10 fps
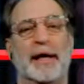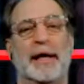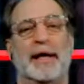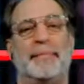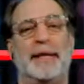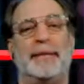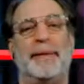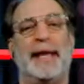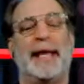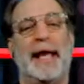It'll be the
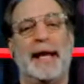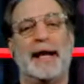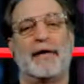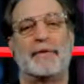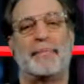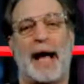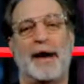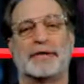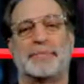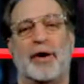beginning of a
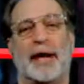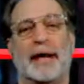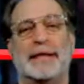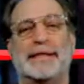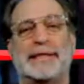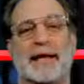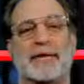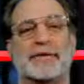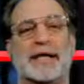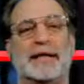buyer's market. Sellers